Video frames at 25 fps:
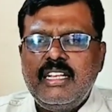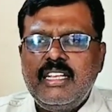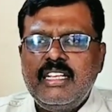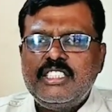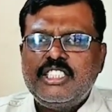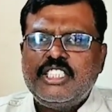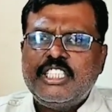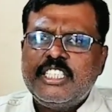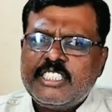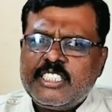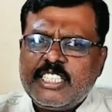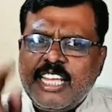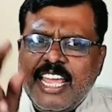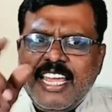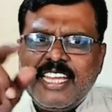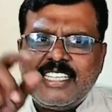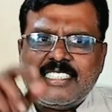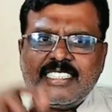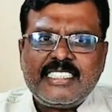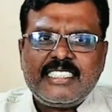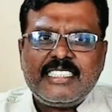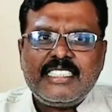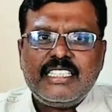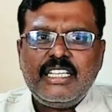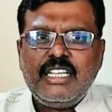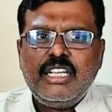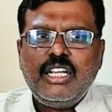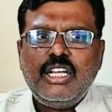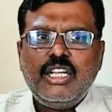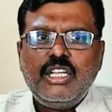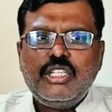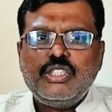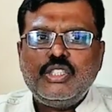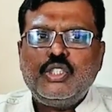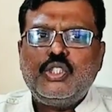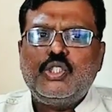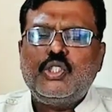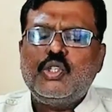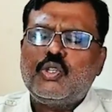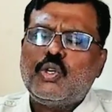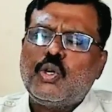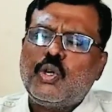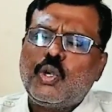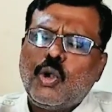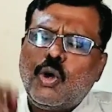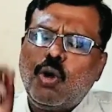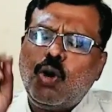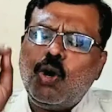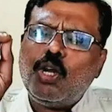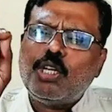She says,
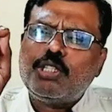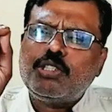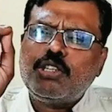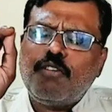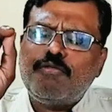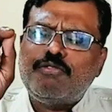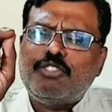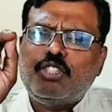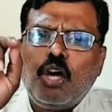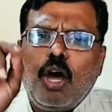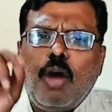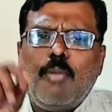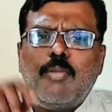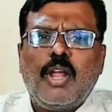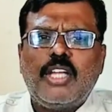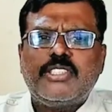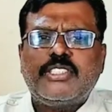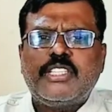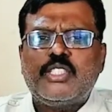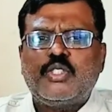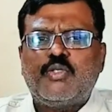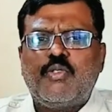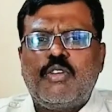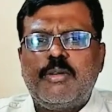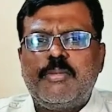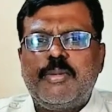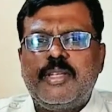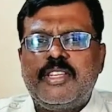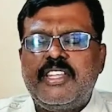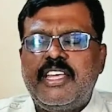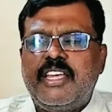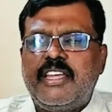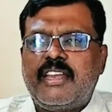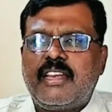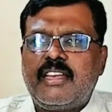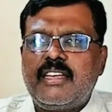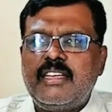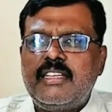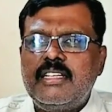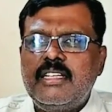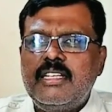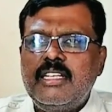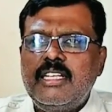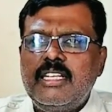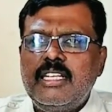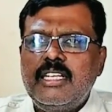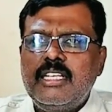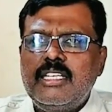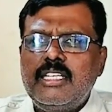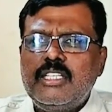crores of job losses will be there.
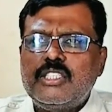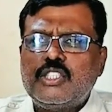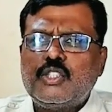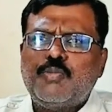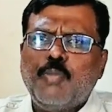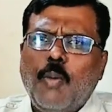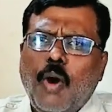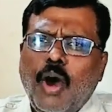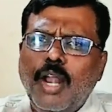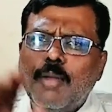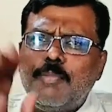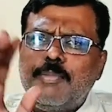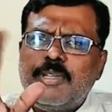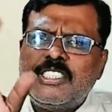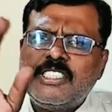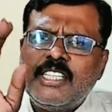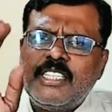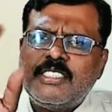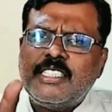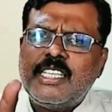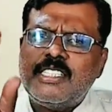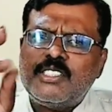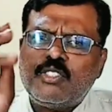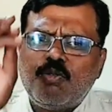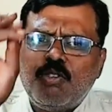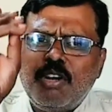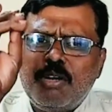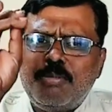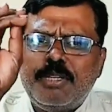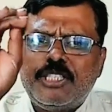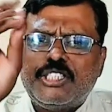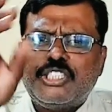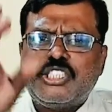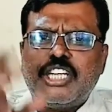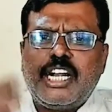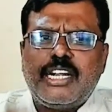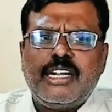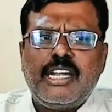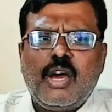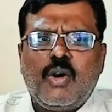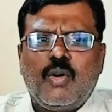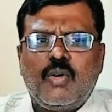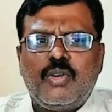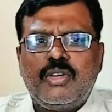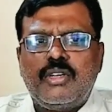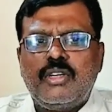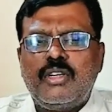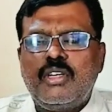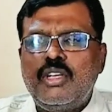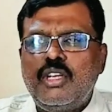Small businesses will be shut
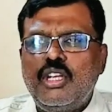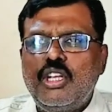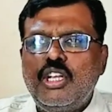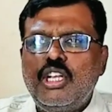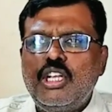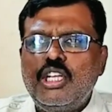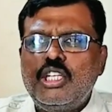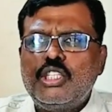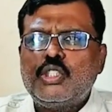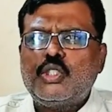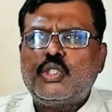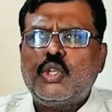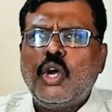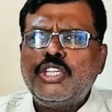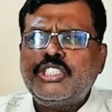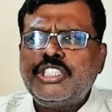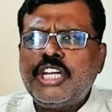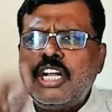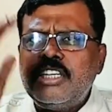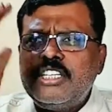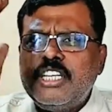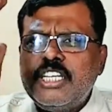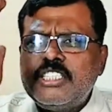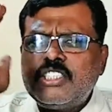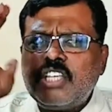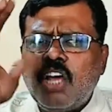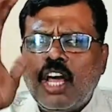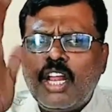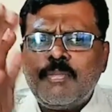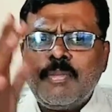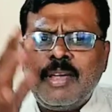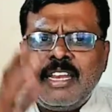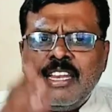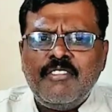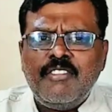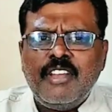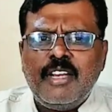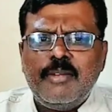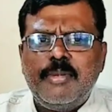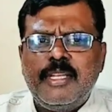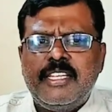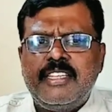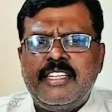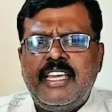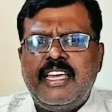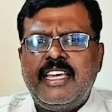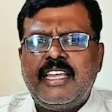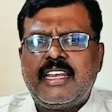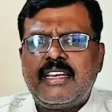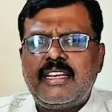down. Social disharmony will be
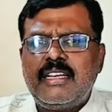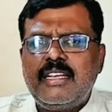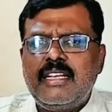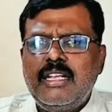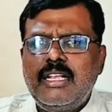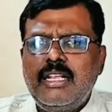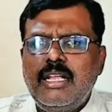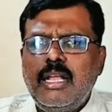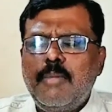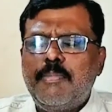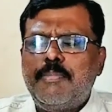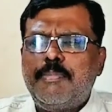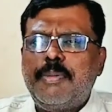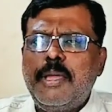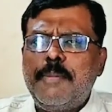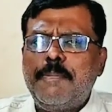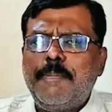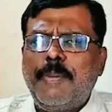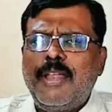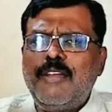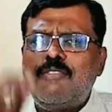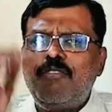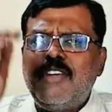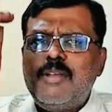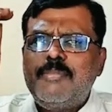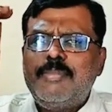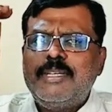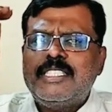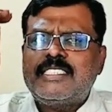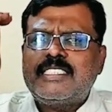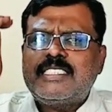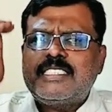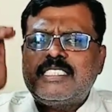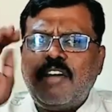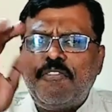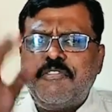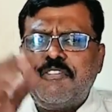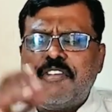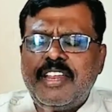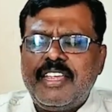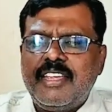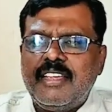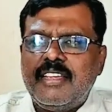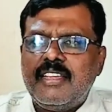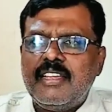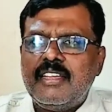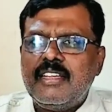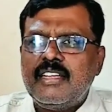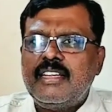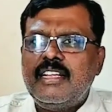there. People will be
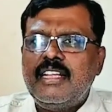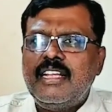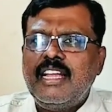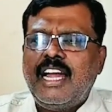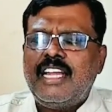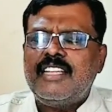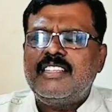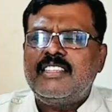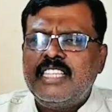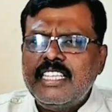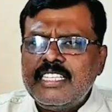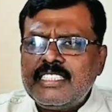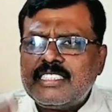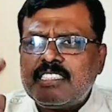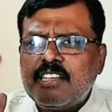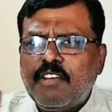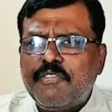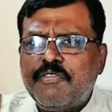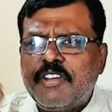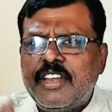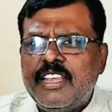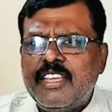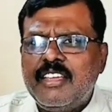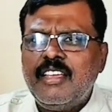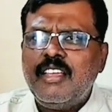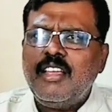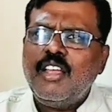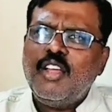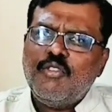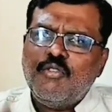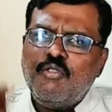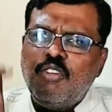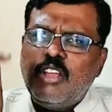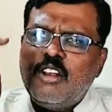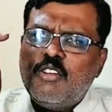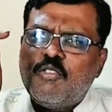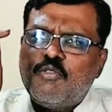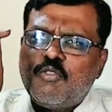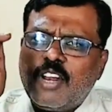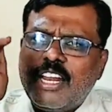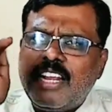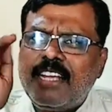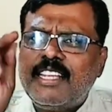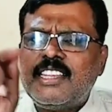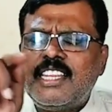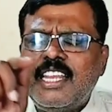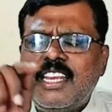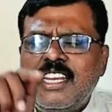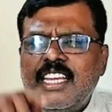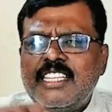suffering. And this suffering will wreck
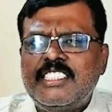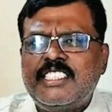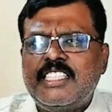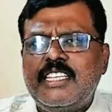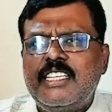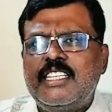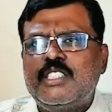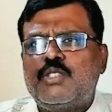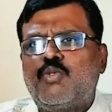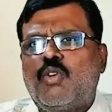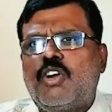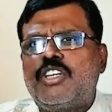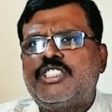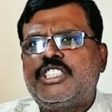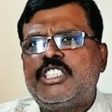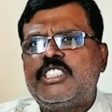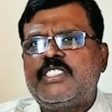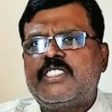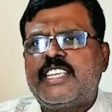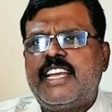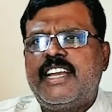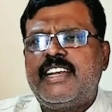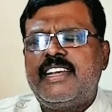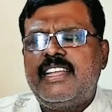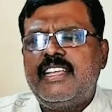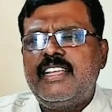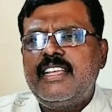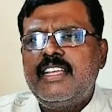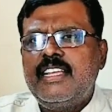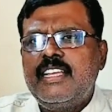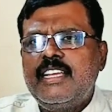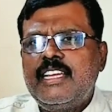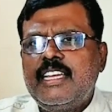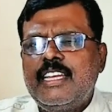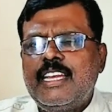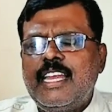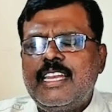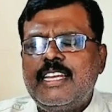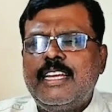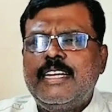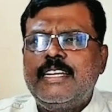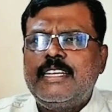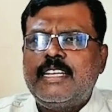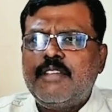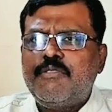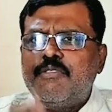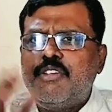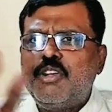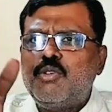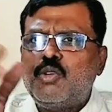the nation, is what she said in an
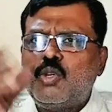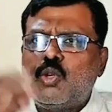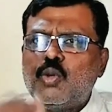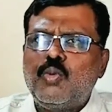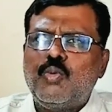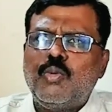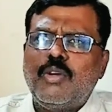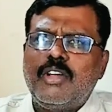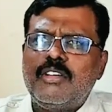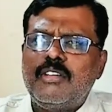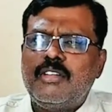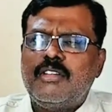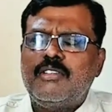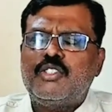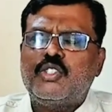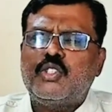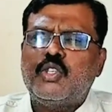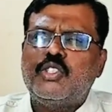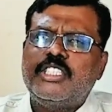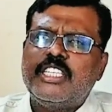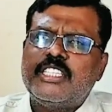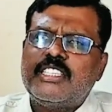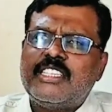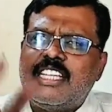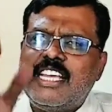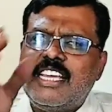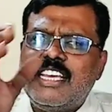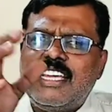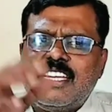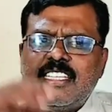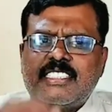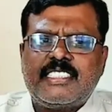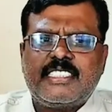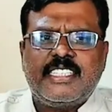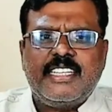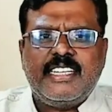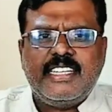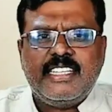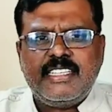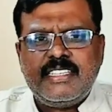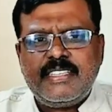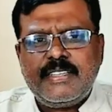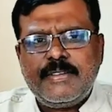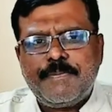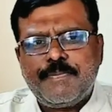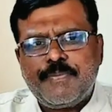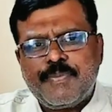interview to Sujit Nair yesterday.